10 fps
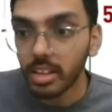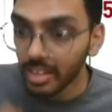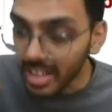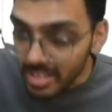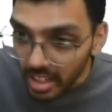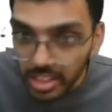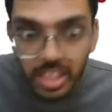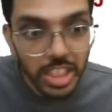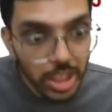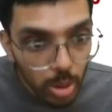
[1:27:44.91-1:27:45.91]
That's another
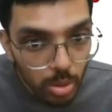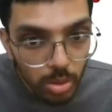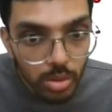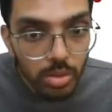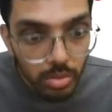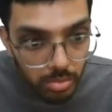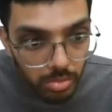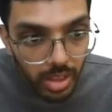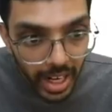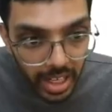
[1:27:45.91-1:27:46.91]
issue,
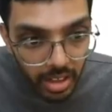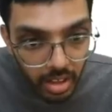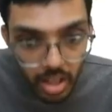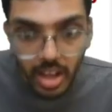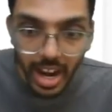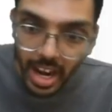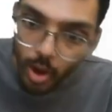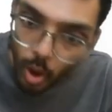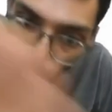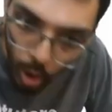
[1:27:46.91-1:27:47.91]
right? And
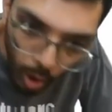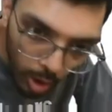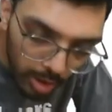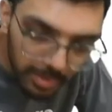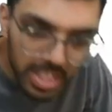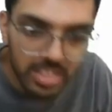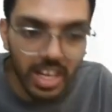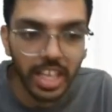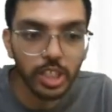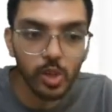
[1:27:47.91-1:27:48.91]
all of these
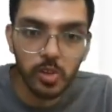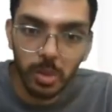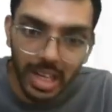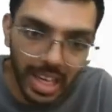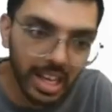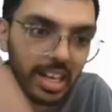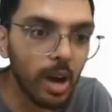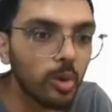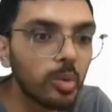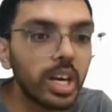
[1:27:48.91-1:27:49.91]
ratios will take a
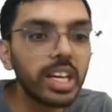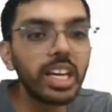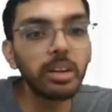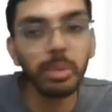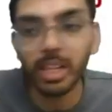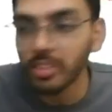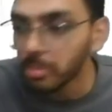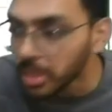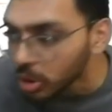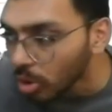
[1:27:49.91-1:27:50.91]
downward hit because
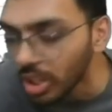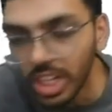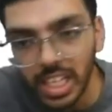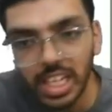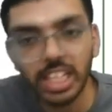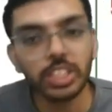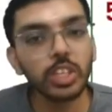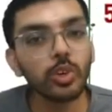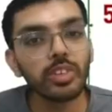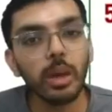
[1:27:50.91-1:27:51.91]
majority
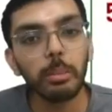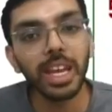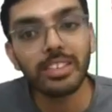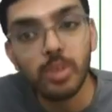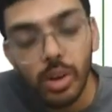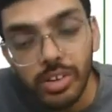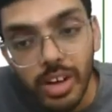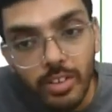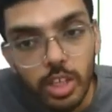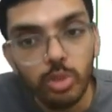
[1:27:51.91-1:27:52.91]
ratios are based on
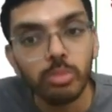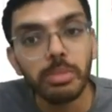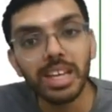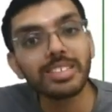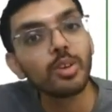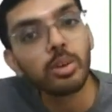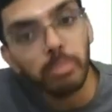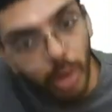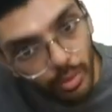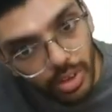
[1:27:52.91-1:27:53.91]
revenue, based on
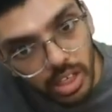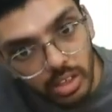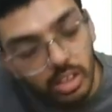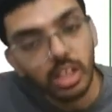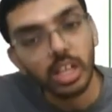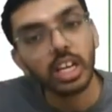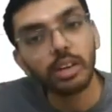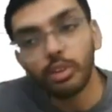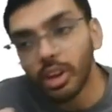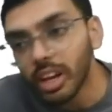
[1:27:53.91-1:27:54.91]
profit.
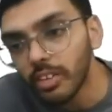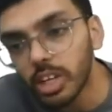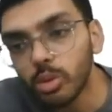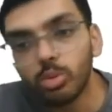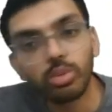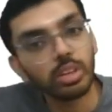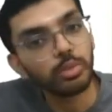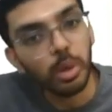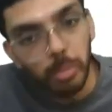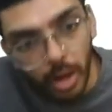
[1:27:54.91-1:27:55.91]
If
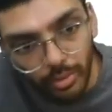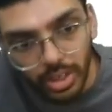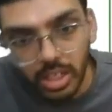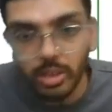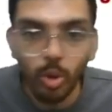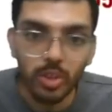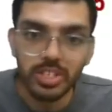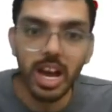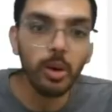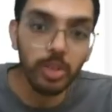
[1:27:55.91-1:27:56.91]
your profit goes
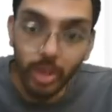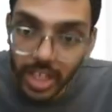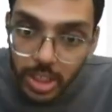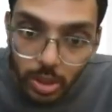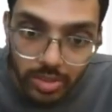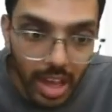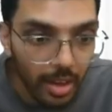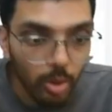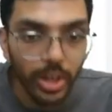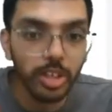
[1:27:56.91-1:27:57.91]
down, your ratios are
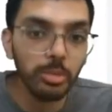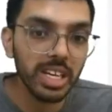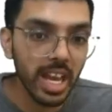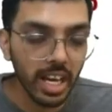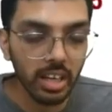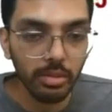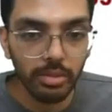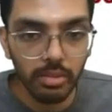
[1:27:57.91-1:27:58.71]
going to be negative.